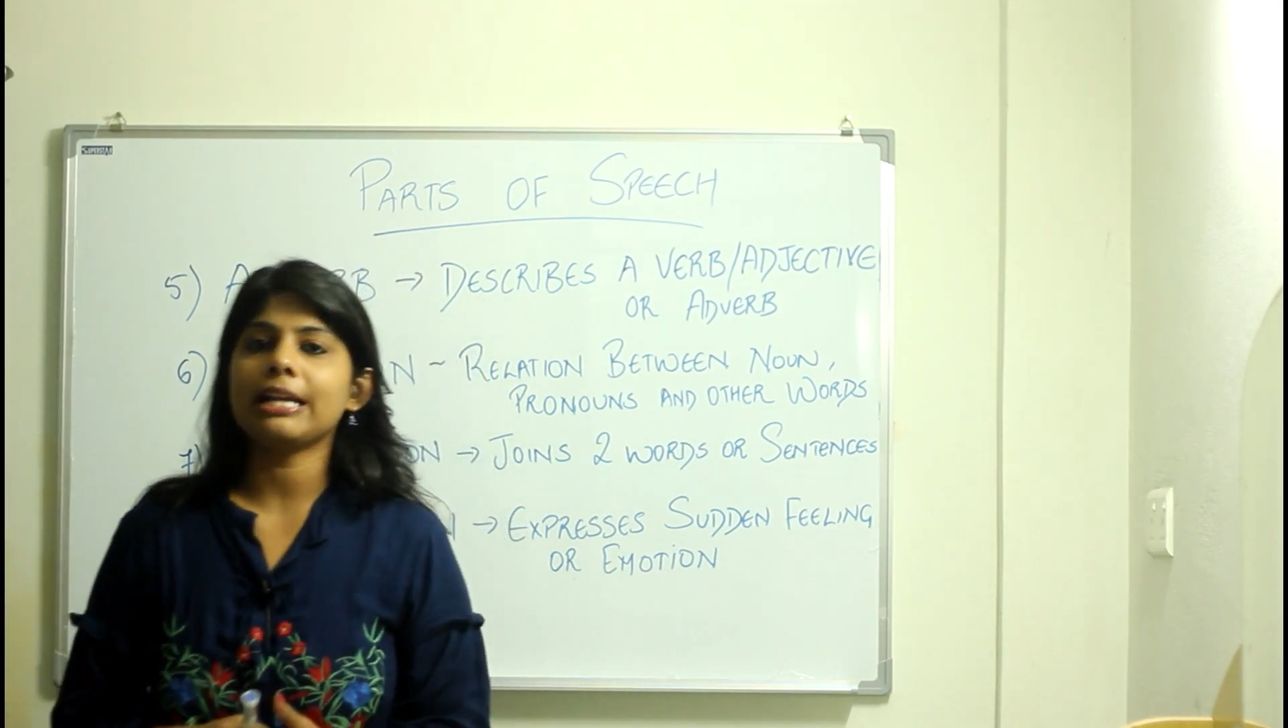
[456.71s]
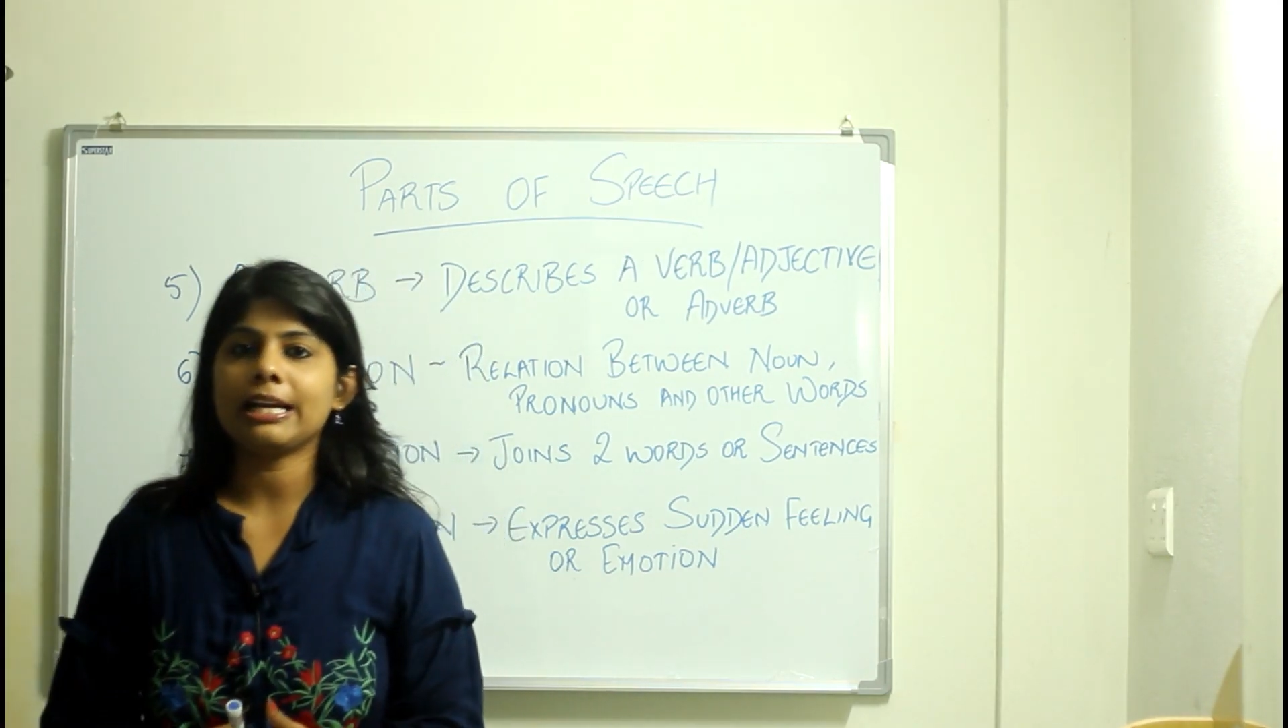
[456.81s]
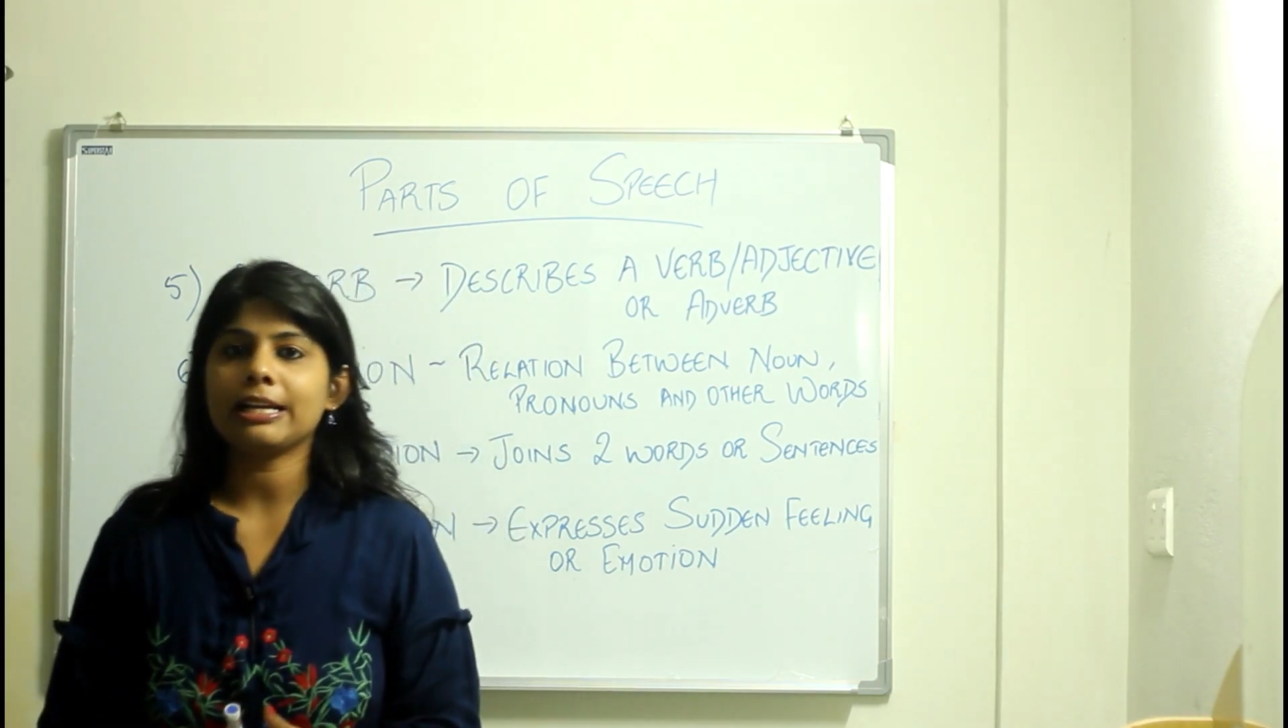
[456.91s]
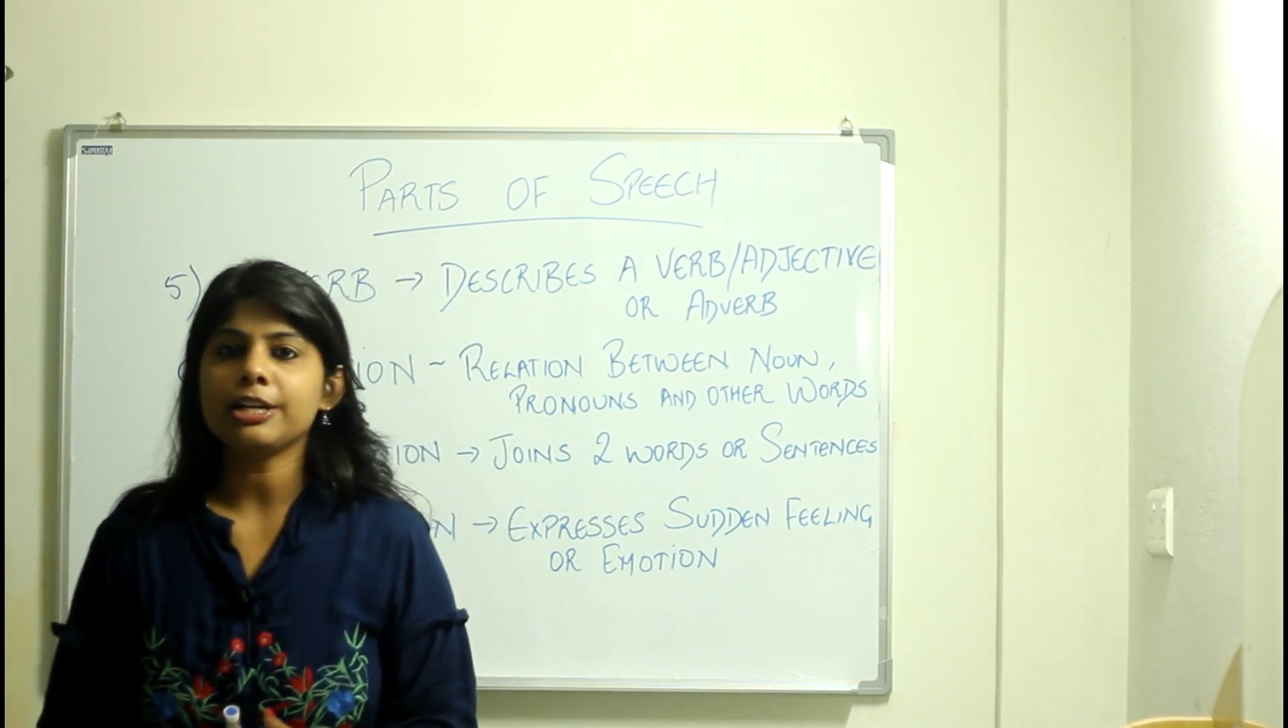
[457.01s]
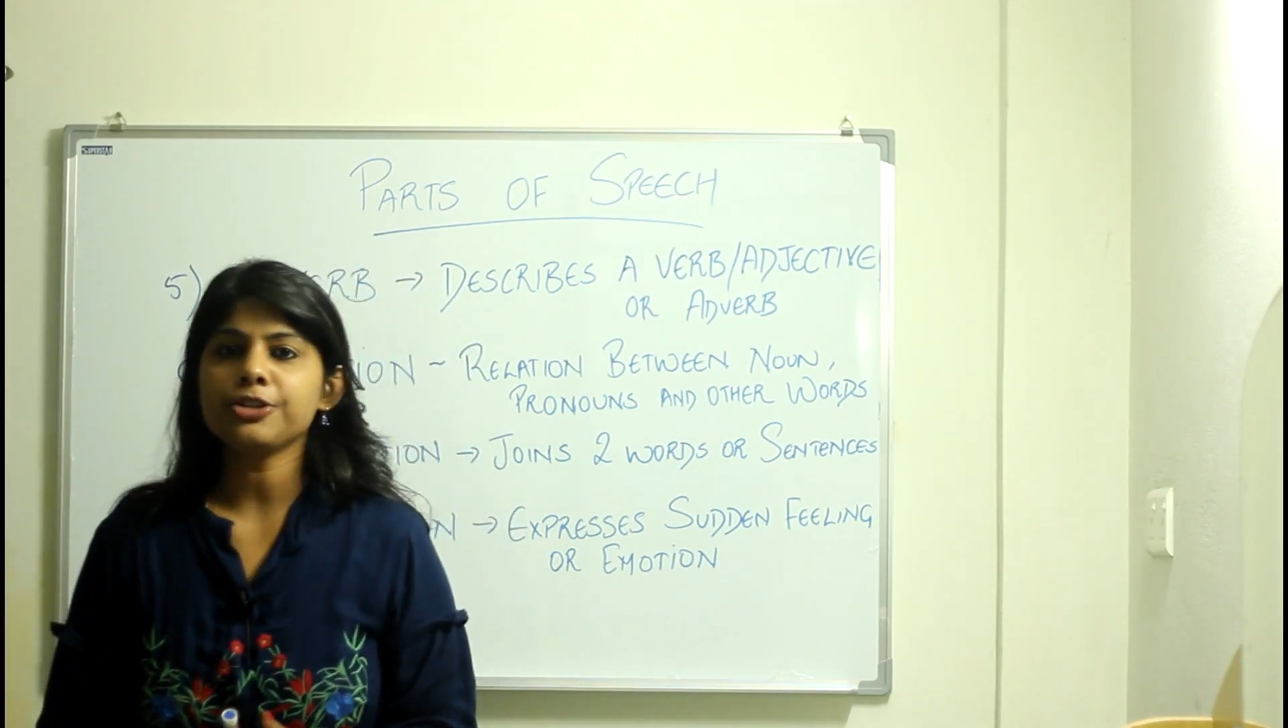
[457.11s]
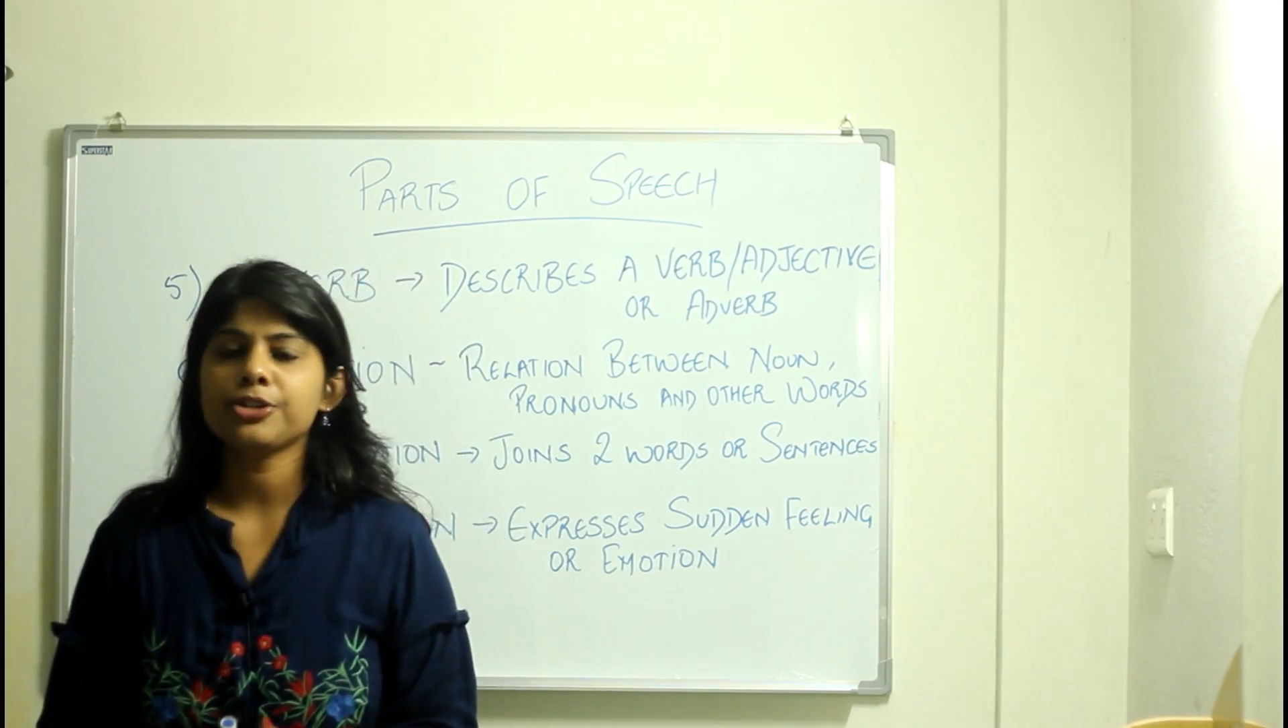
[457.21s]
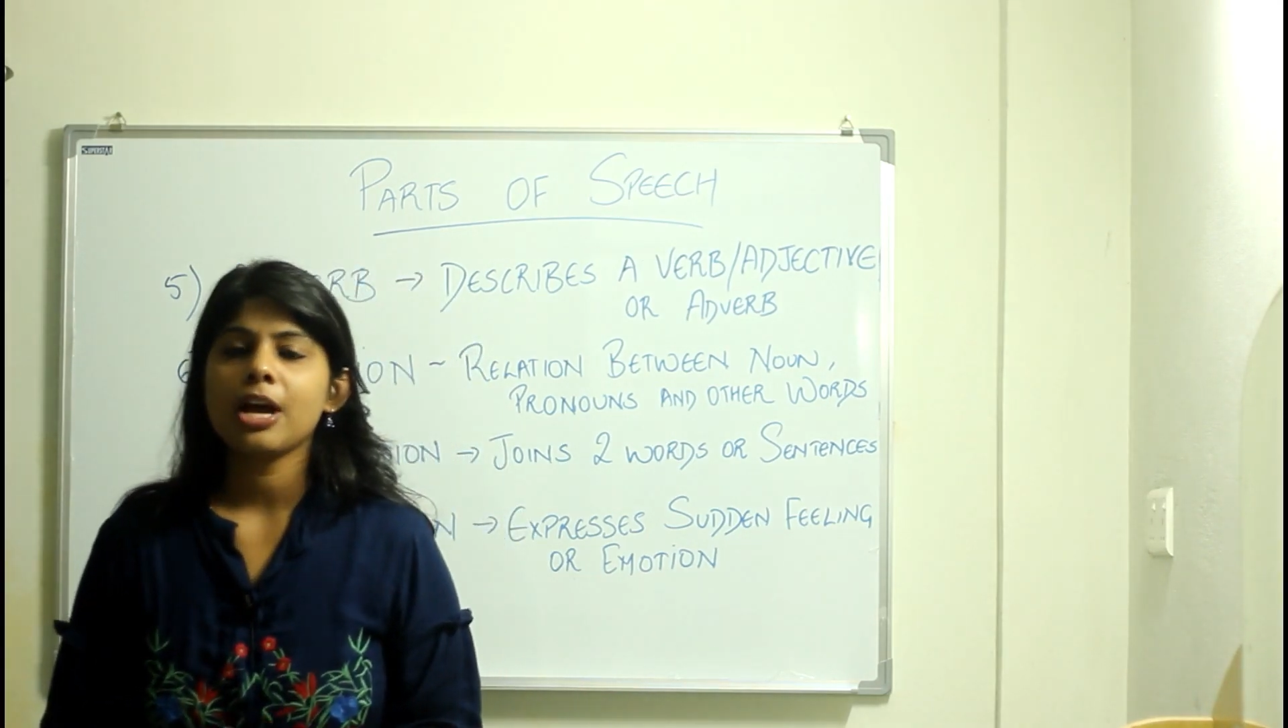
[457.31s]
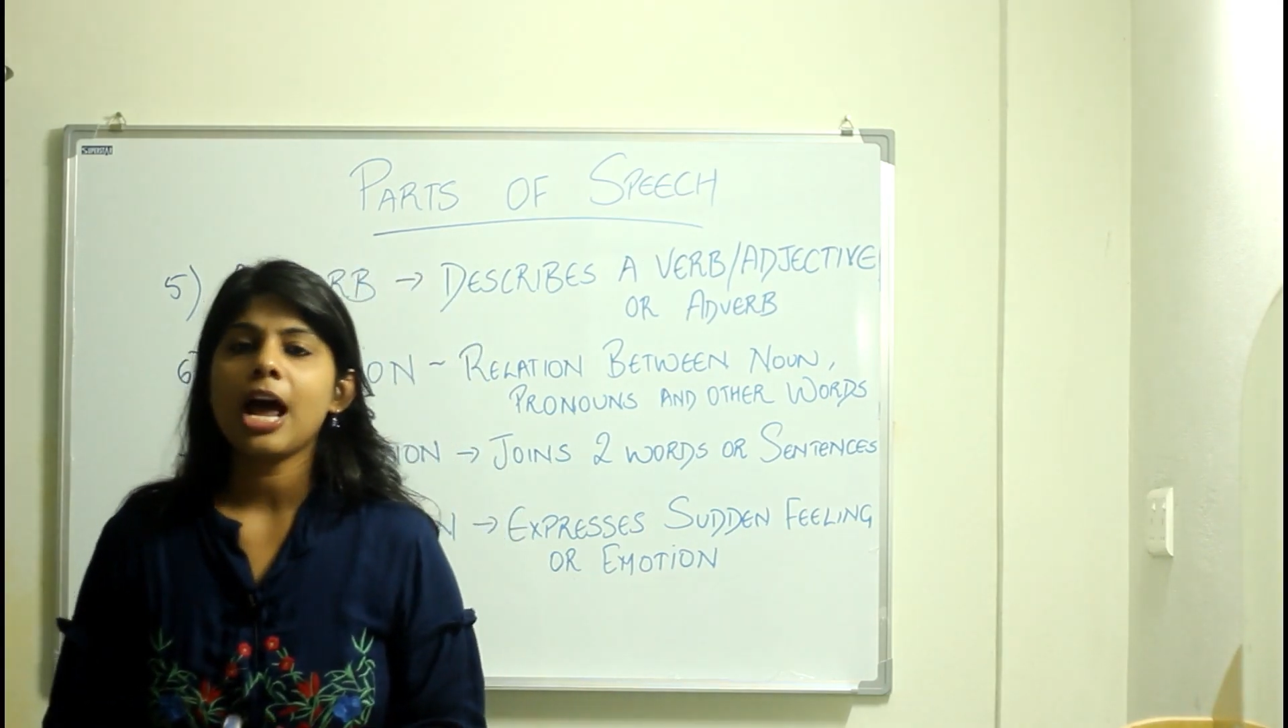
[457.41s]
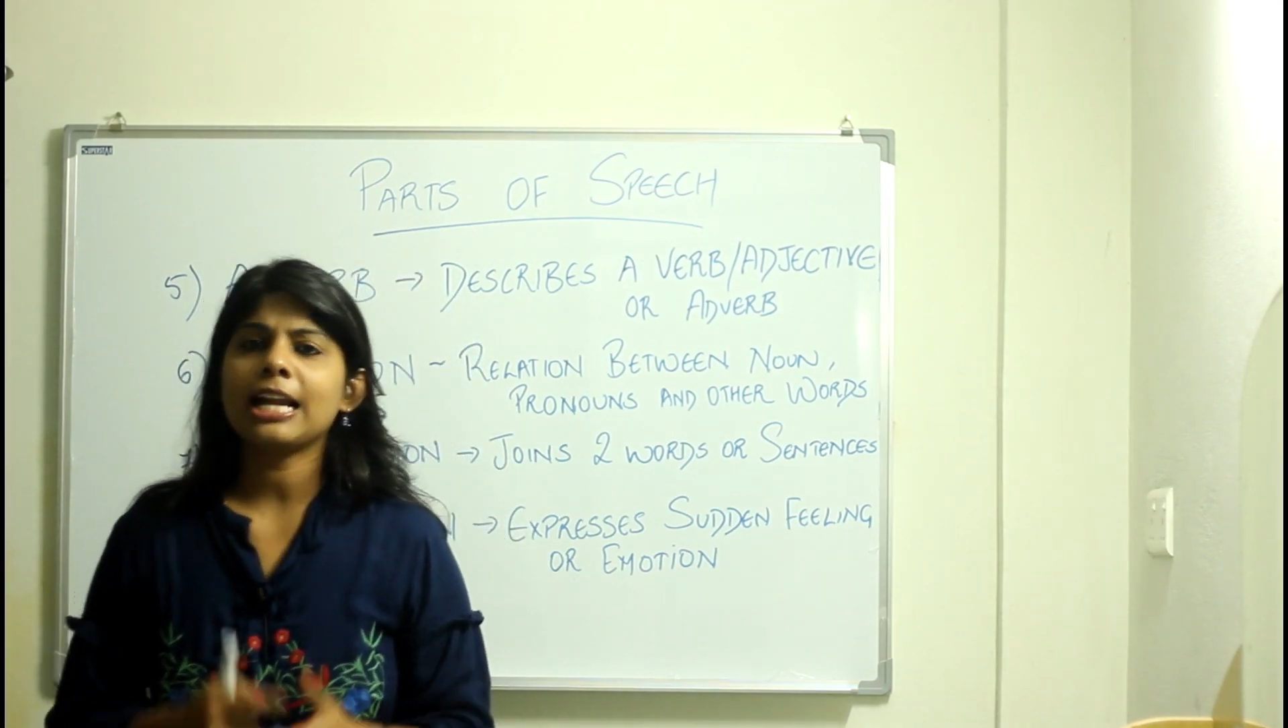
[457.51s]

English,